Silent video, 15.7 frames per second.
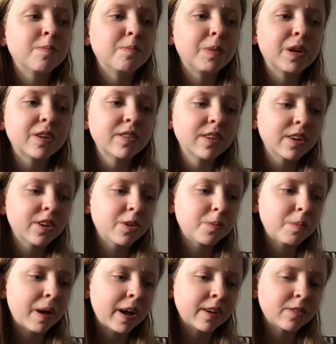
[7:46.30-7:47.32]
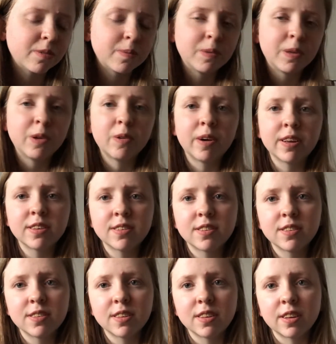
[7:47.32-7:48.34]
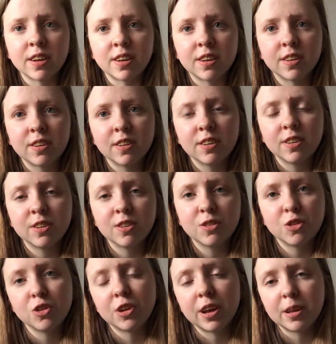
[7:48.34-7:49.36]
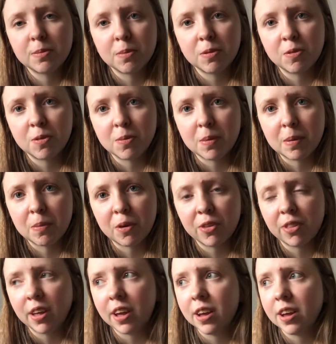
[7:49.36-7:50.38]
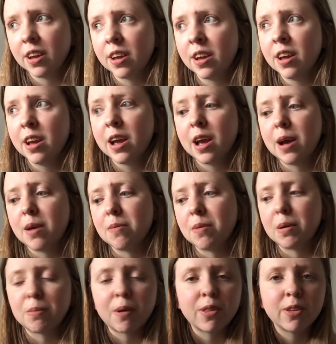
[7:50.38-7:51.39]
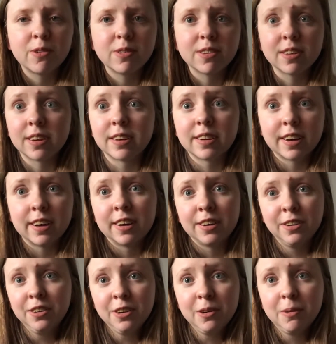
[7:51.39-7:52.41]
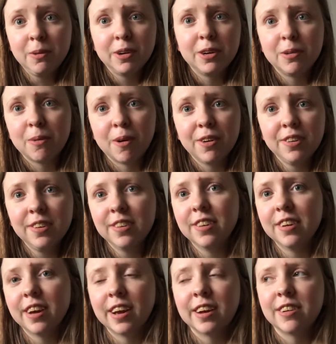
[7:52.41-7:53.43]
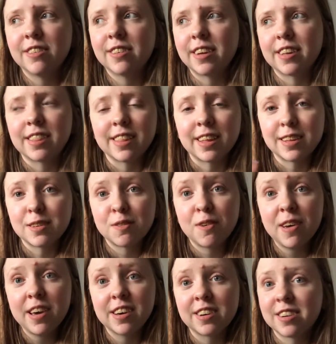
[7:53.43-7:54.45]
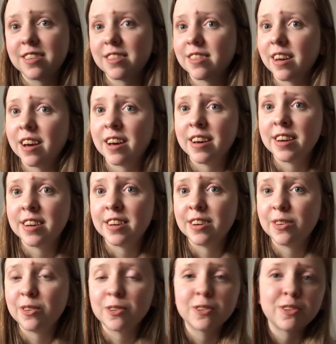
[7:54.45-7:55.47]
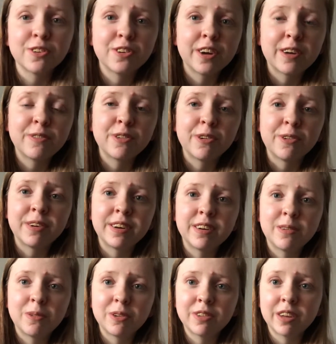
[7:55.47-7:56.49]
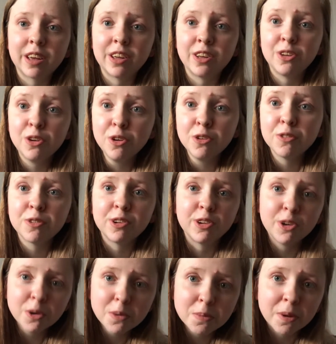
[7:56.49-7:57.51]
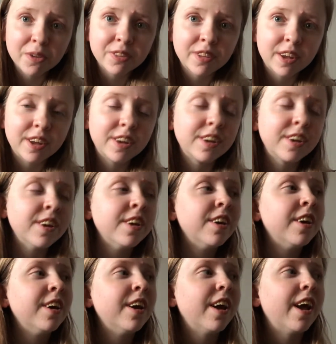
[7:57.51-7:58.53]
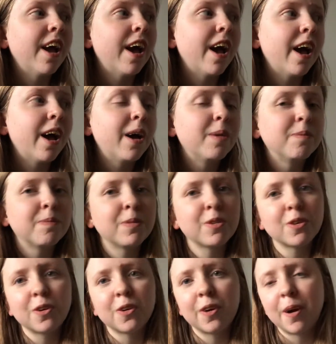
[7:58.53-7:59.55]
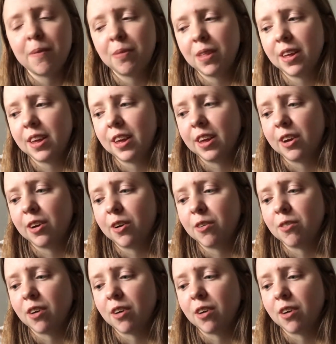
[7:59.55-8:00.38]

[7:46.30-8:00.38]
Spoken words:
Because I got back from the US like 2 days before my birthday, my brother was like, I don't know what you want. And I was like, that's fair, because I also have no idea what to get you for your birthday. So I'm thinking of